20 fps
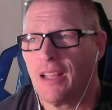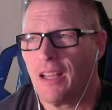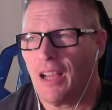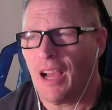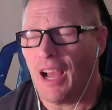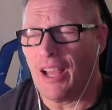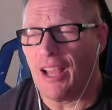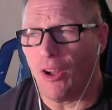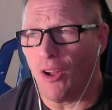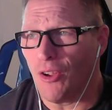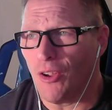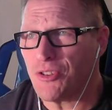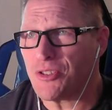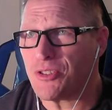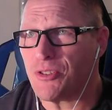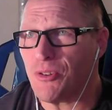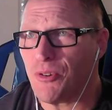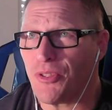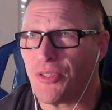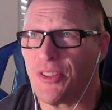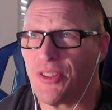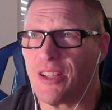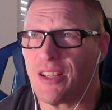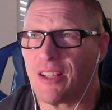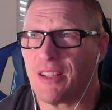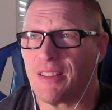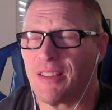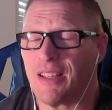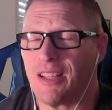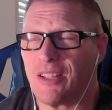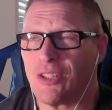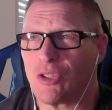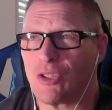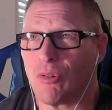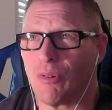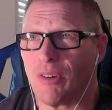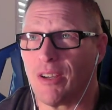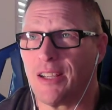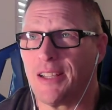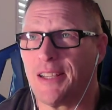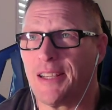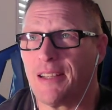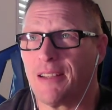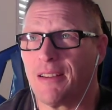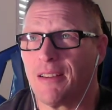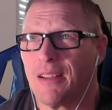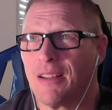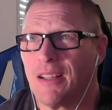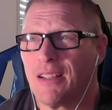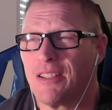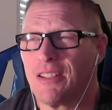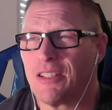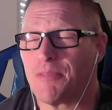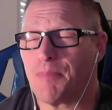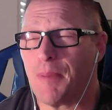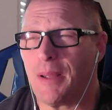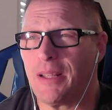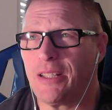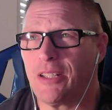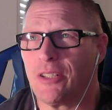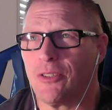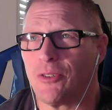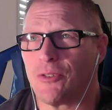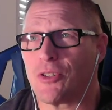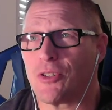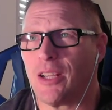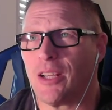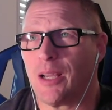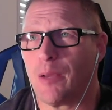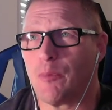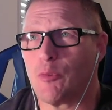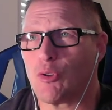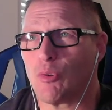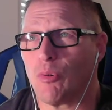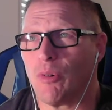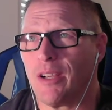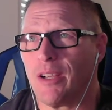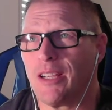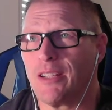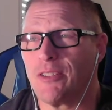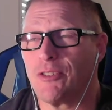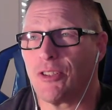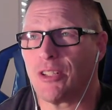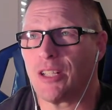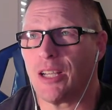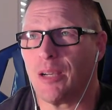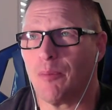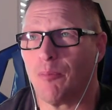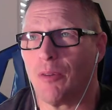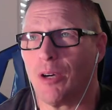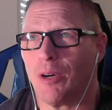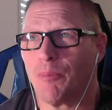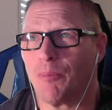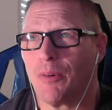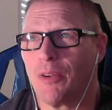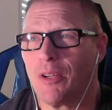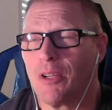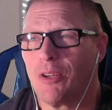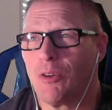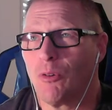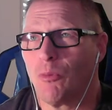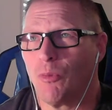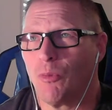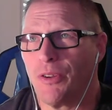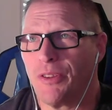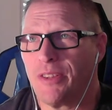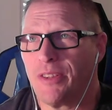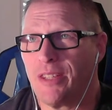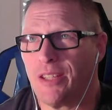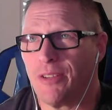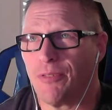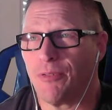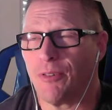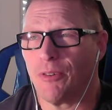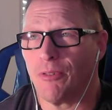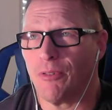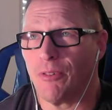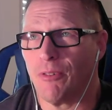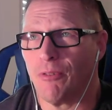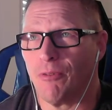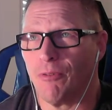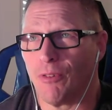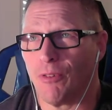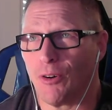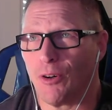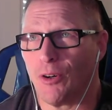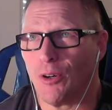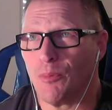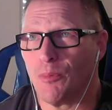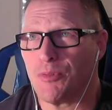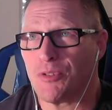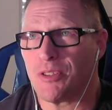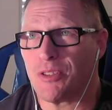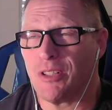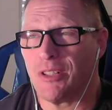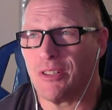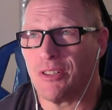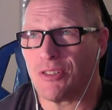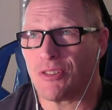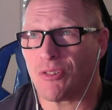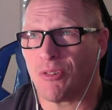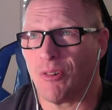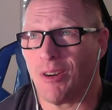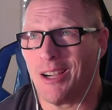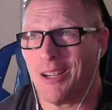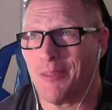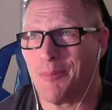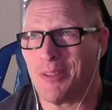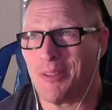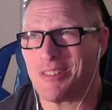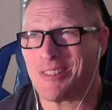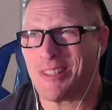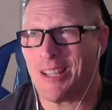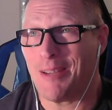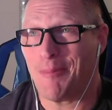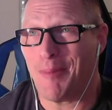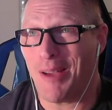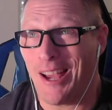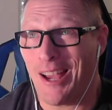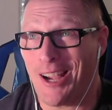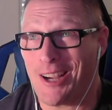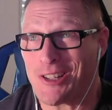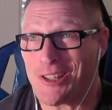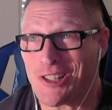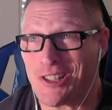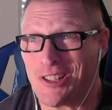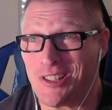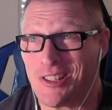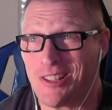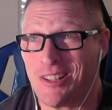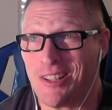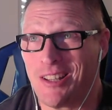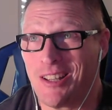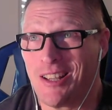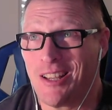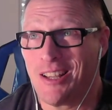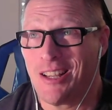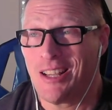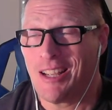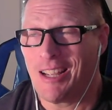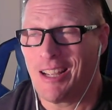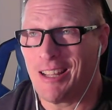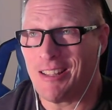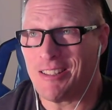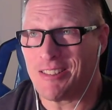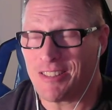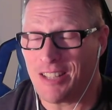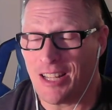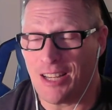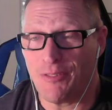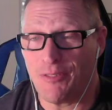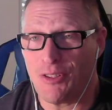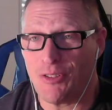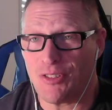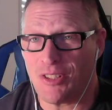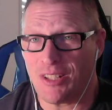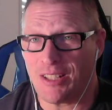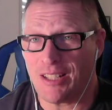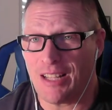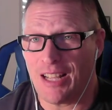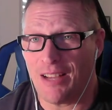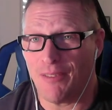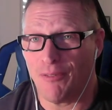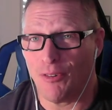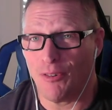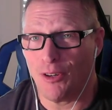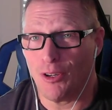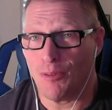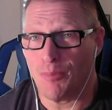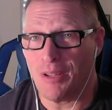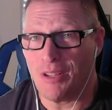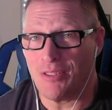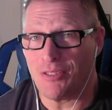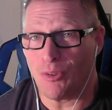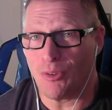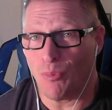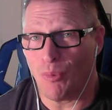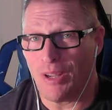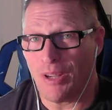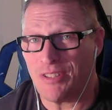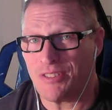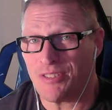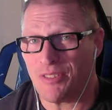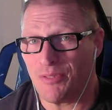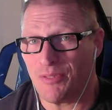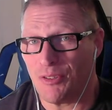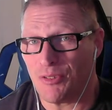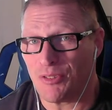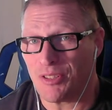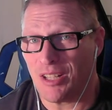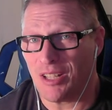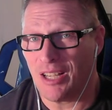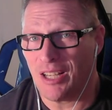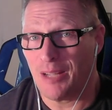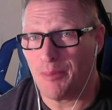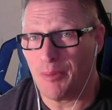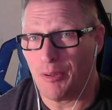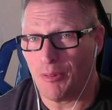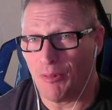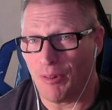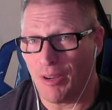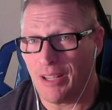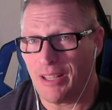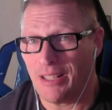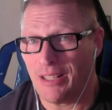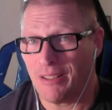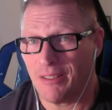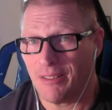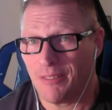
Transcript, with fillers: I also think that trying, spending your time trying to come up with different verbs to describe the same action instead of using an adverb is a waste of your time in writing.